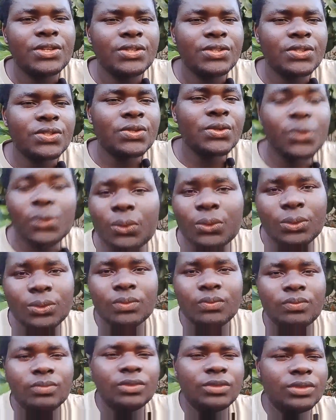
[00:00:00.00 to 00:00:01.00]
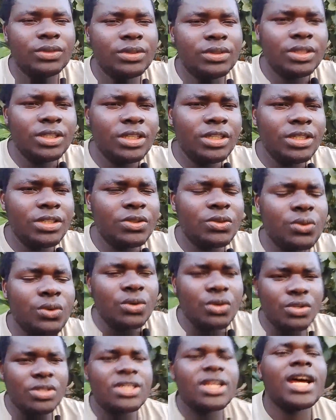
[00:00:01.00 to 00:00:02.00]
So, it
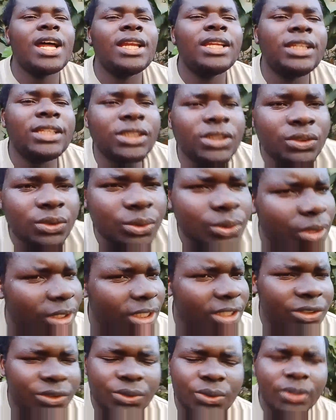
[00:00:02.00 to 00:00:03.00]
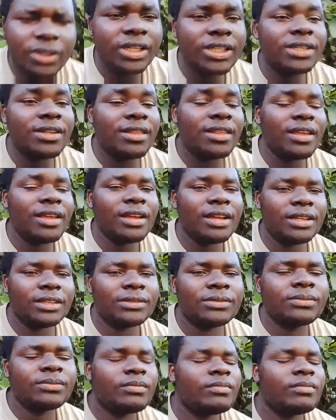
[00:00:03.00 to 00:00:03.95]
was early in 2009-2008 there